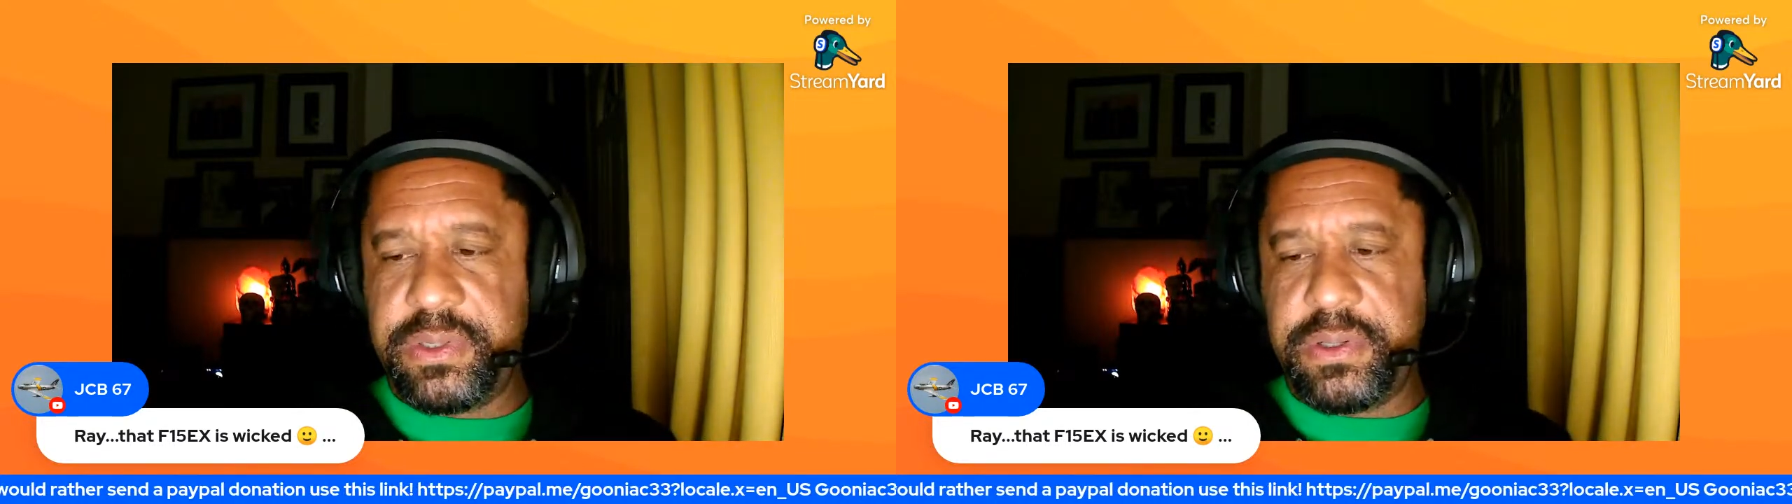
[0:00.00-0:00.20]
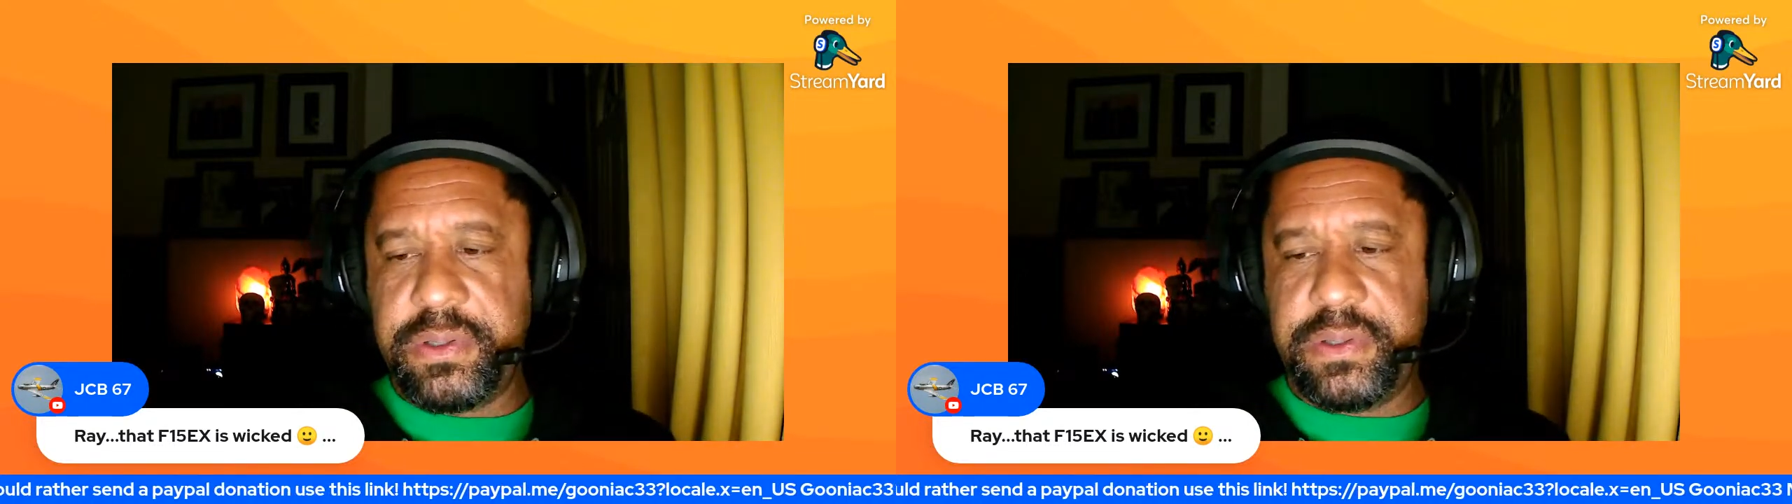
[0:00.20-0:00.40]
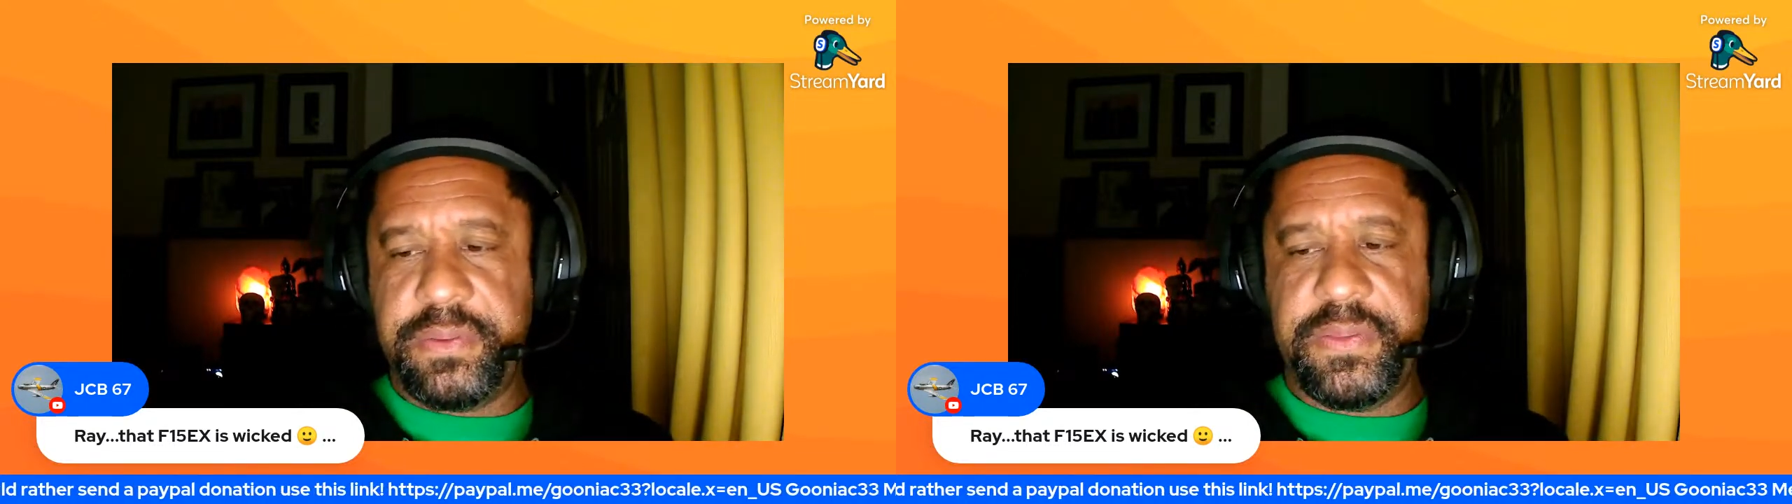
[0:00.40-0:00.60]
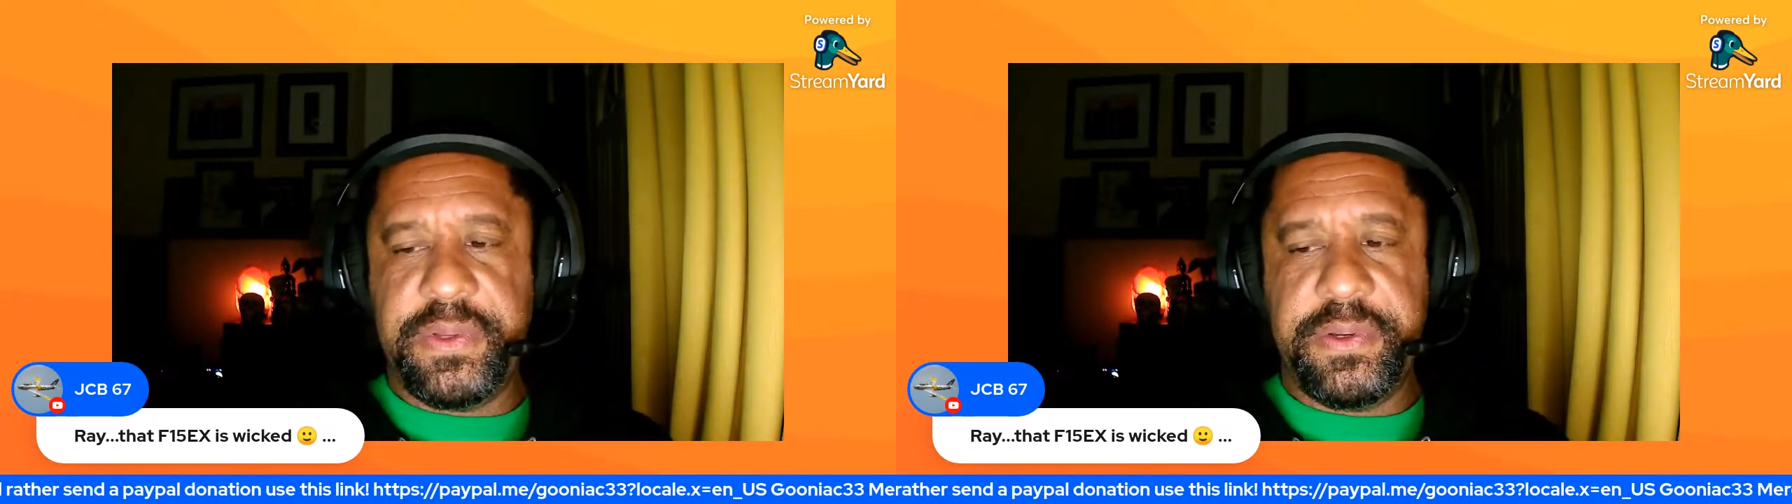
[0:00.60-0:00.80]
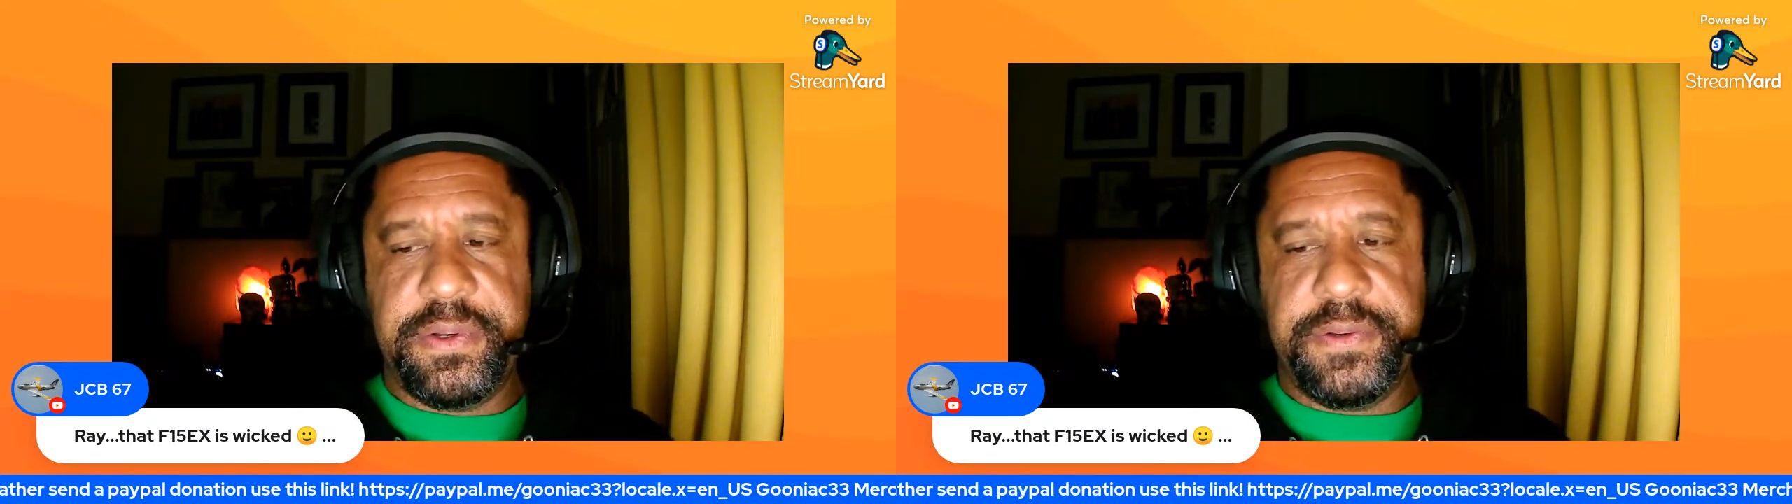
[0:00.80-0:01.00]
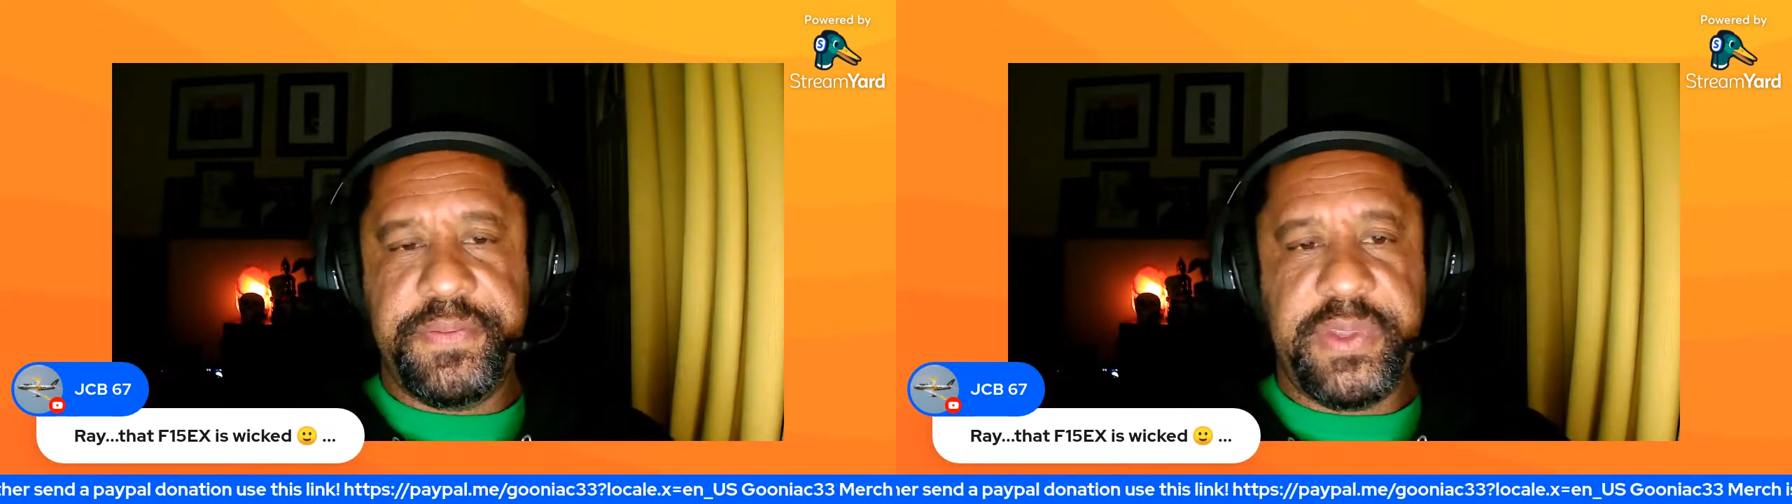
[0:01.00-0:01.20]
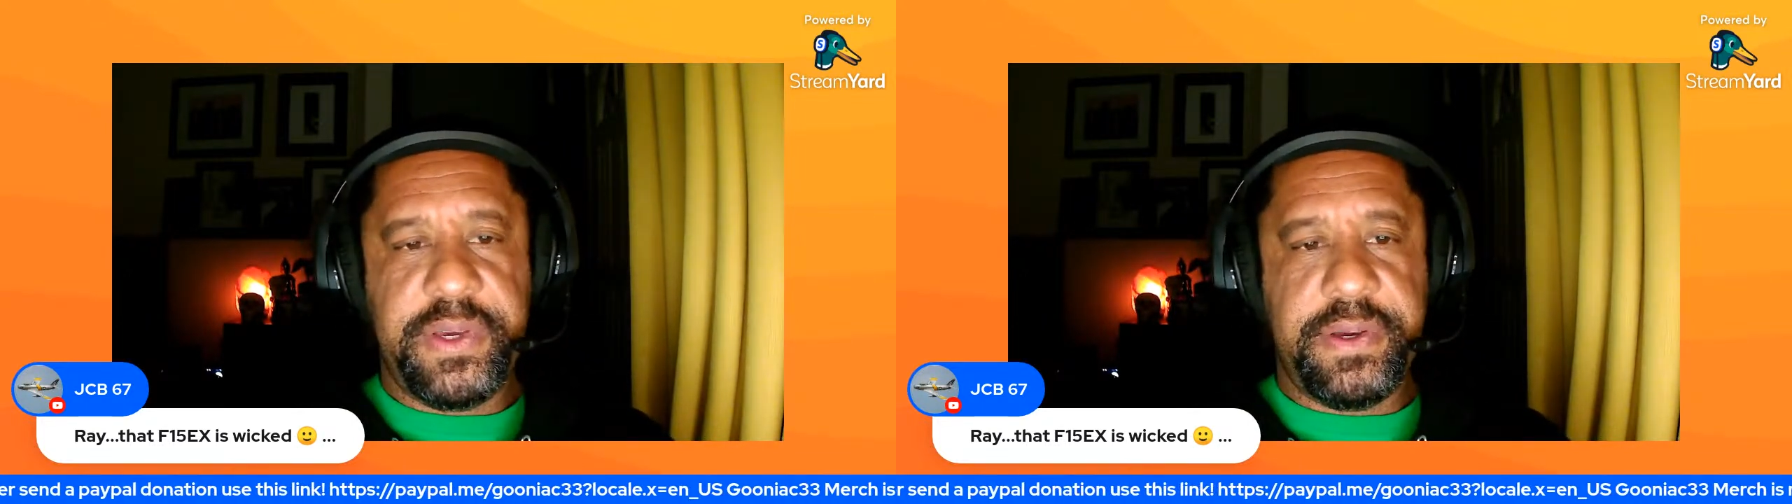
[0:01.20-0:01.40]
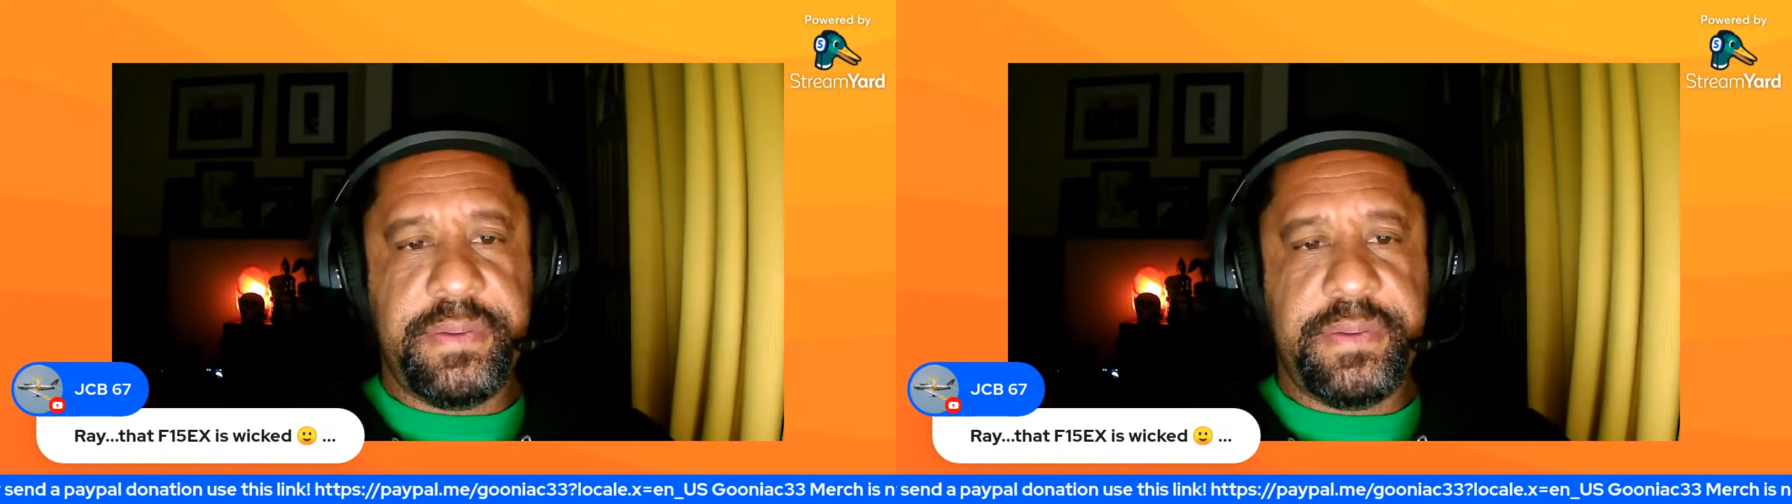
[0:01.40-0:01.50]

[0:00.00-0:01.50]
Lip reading: Um, and